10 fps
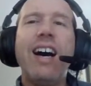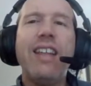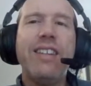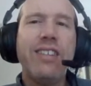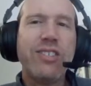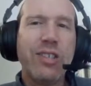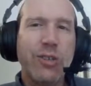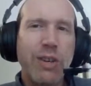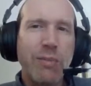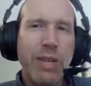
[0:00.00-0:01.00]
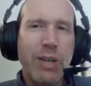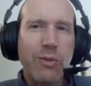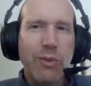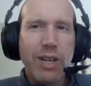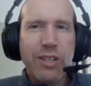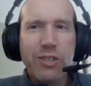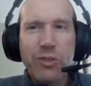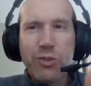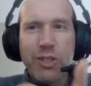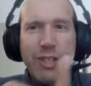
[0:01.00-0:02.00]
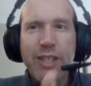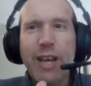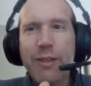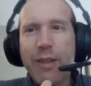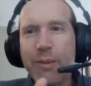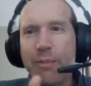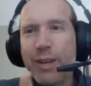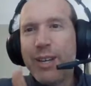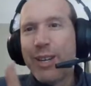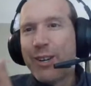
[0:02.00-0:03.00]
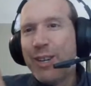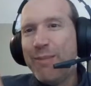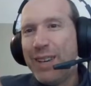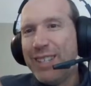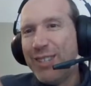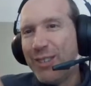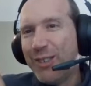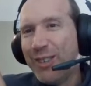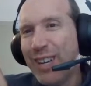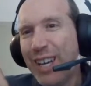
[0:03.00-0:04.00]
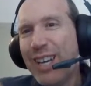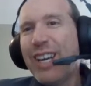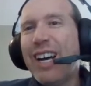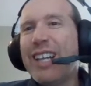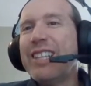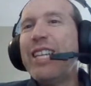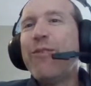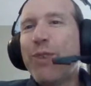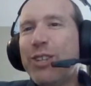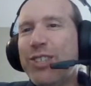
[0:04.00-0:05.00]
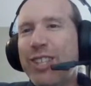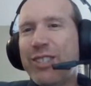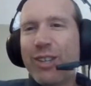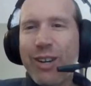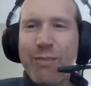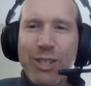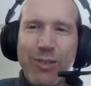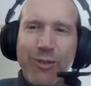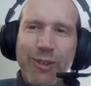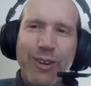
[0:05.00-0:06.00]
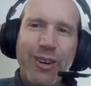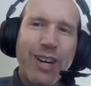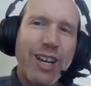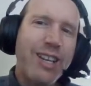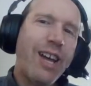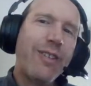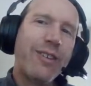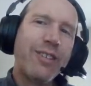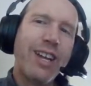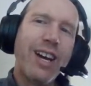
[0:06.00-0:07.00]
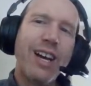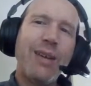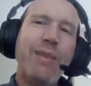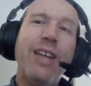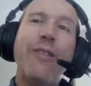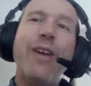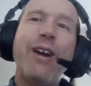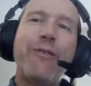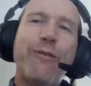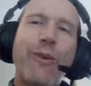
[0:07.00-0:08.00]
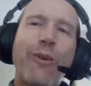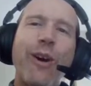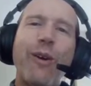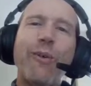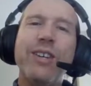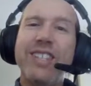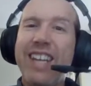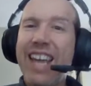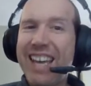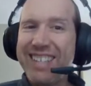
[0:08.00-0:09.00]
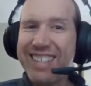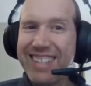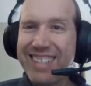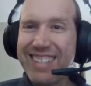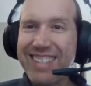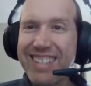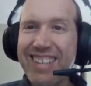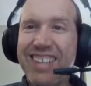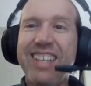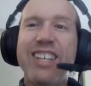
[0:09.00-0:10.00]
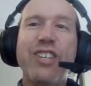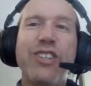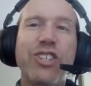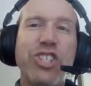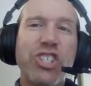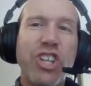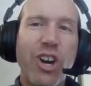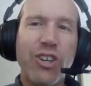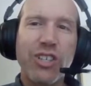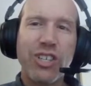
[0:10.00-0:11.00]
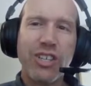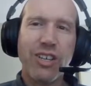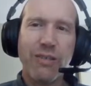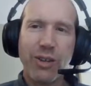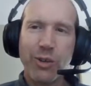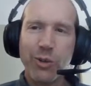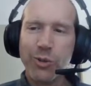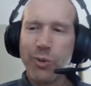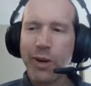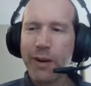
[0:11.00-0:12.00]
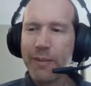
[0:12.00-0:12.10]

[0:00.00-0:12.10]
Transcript: this agreement was nothing but an agreement to leave one's disagreements for another time, and therefore was in essence the start of the Cold War.